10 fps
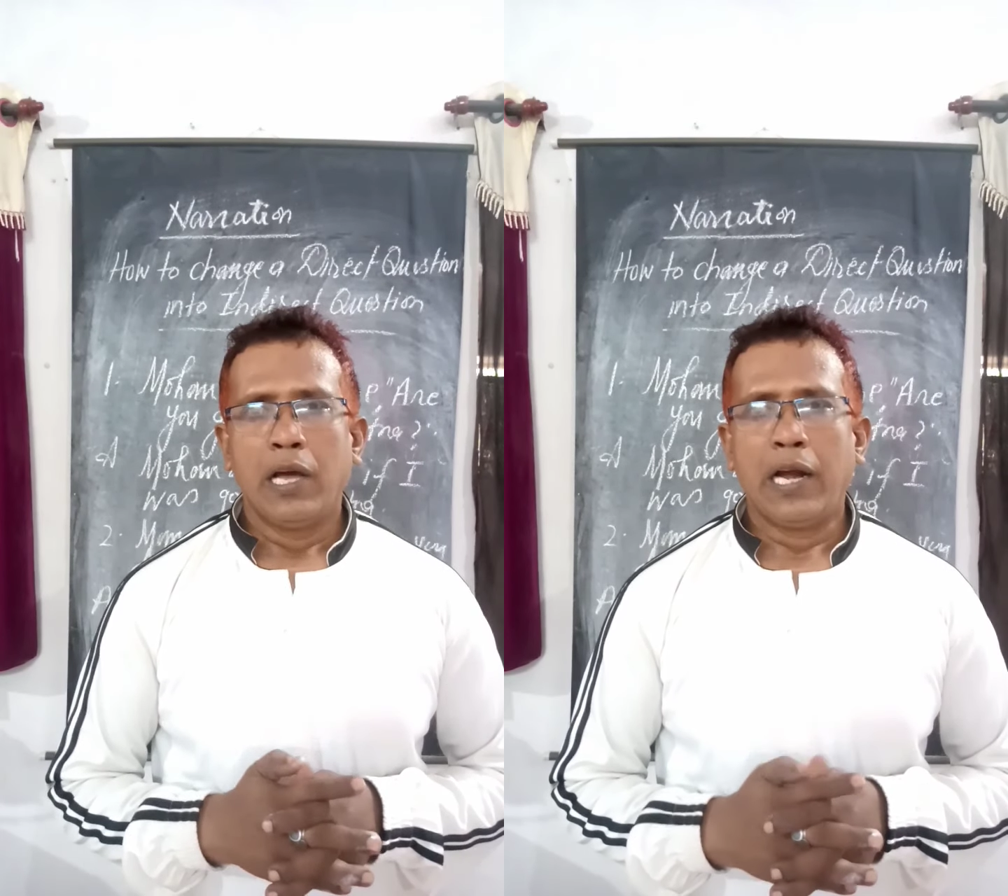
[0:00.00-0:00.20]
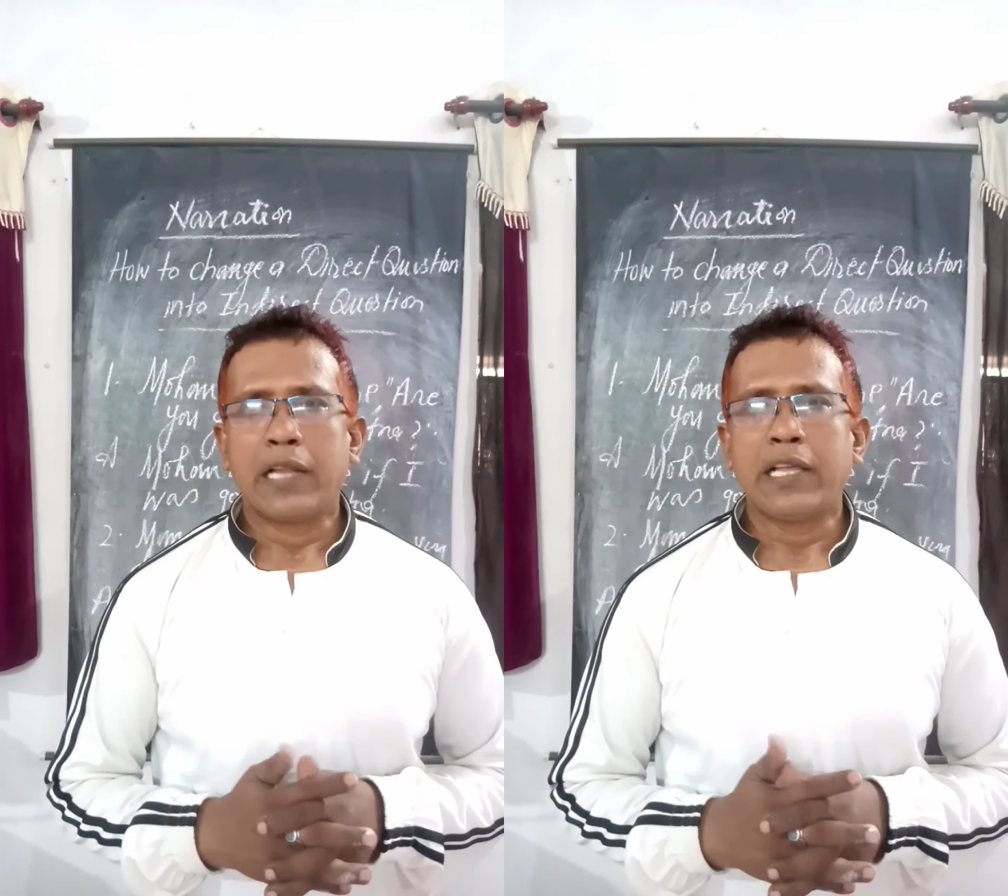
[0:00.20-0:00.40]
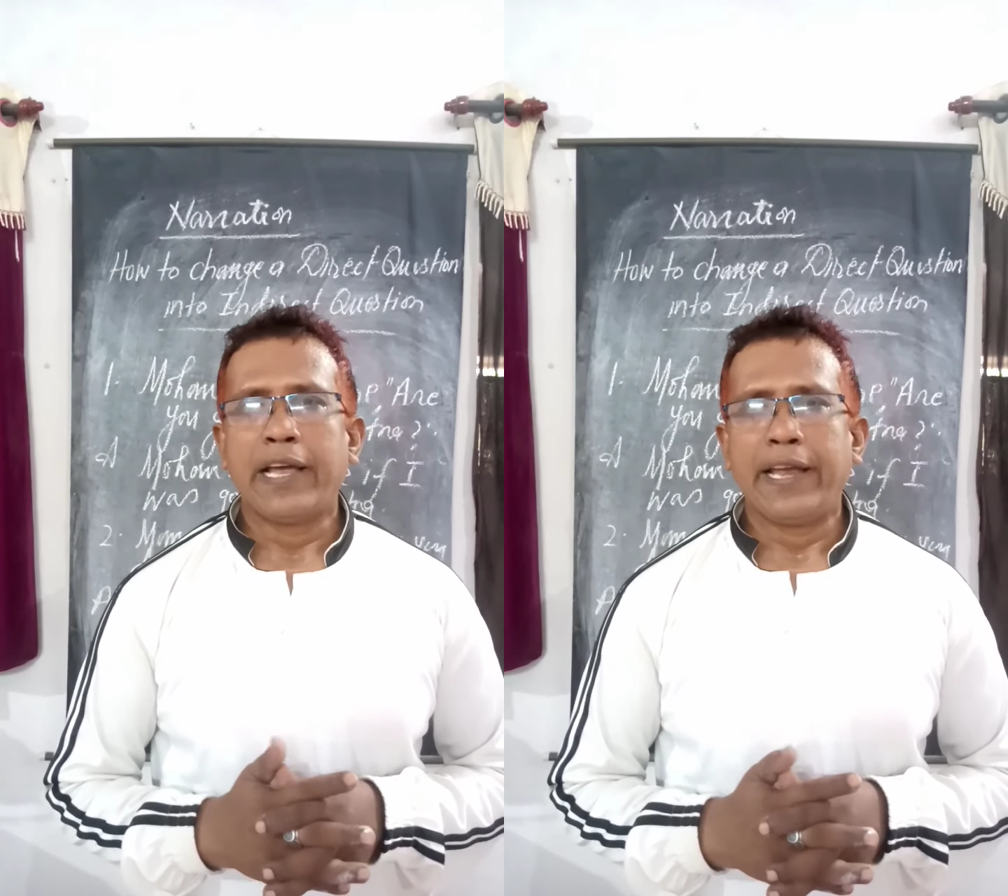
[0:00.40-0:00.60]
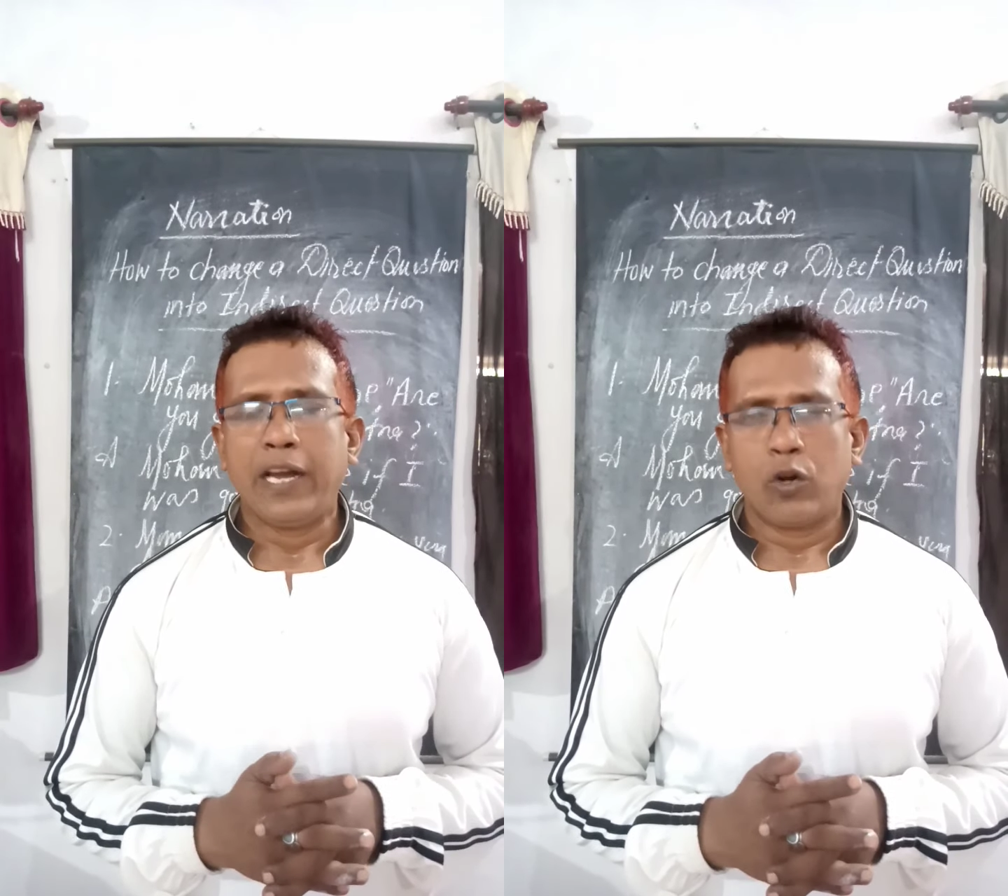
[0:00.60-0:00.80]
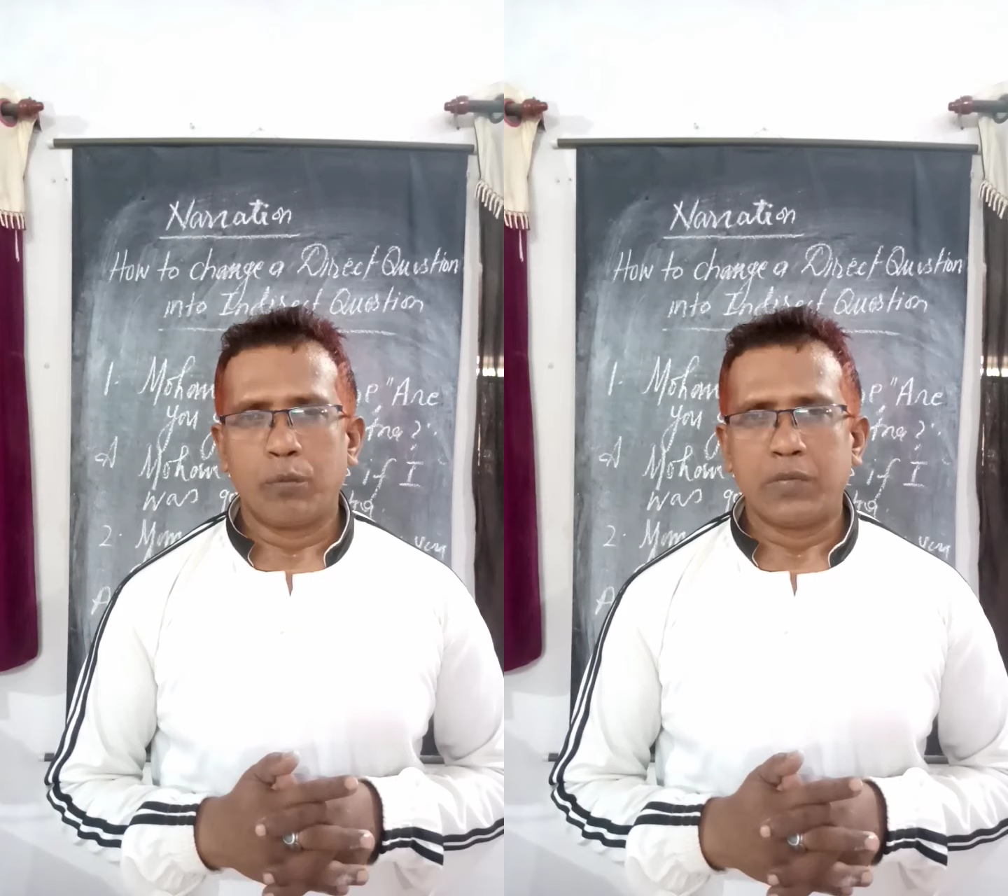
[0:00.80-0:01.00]
at the
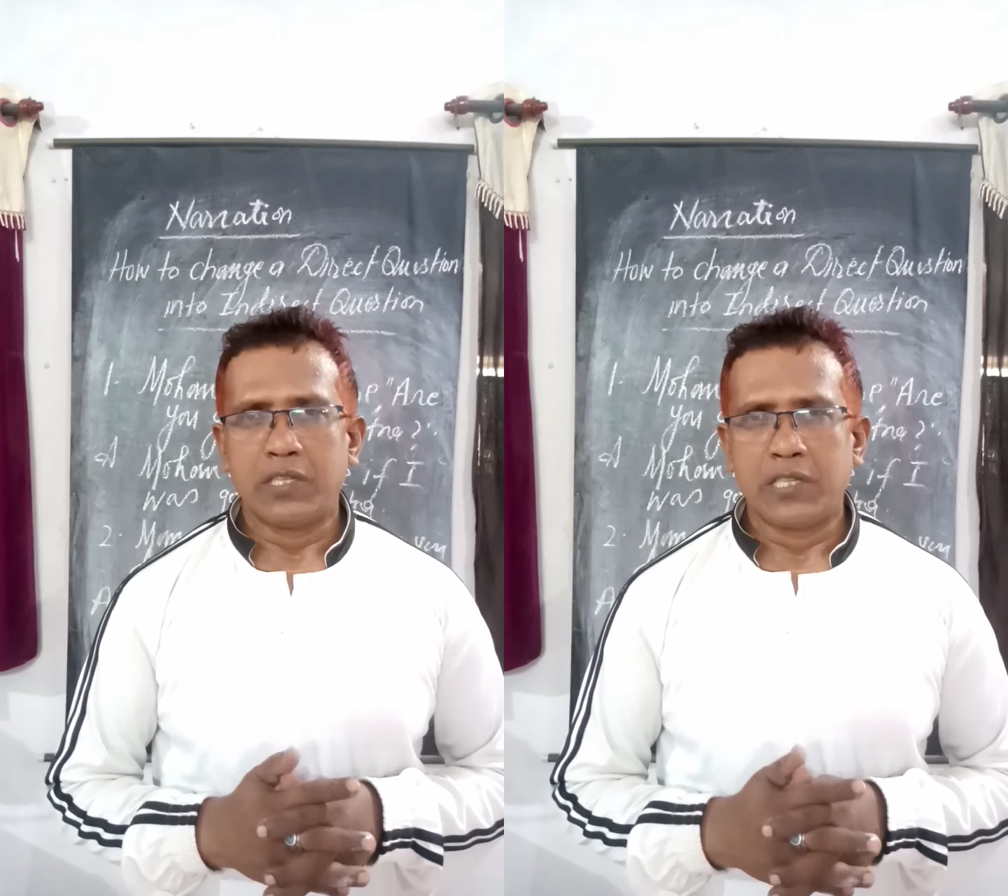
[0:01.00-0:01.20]
end of the